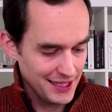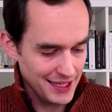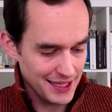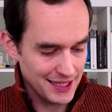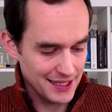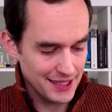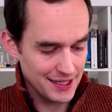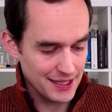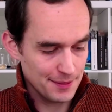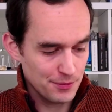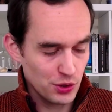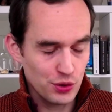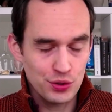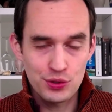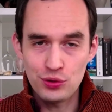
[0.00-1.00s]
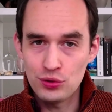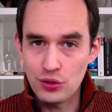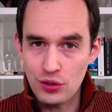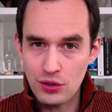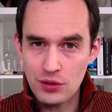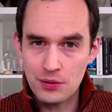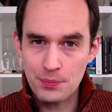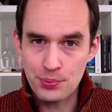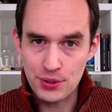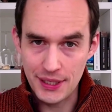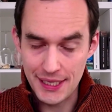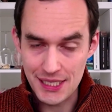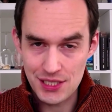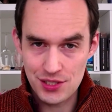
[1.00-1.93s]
And I'm going to long press,